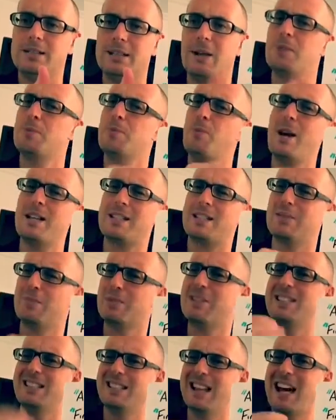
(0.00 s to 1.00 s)
Now he's pressing him
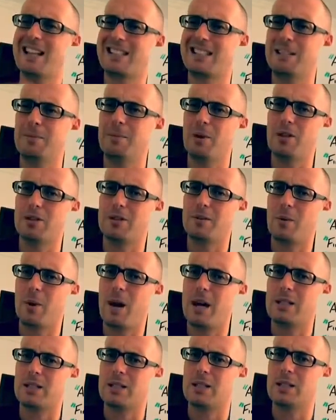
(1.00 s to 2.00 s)
because he's asking him lots of
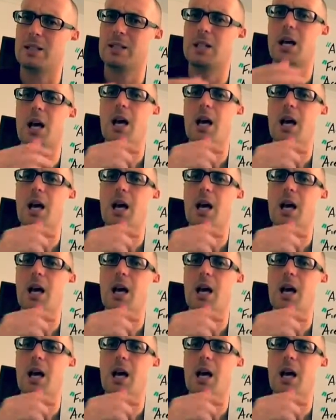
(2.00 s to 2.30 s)
questions.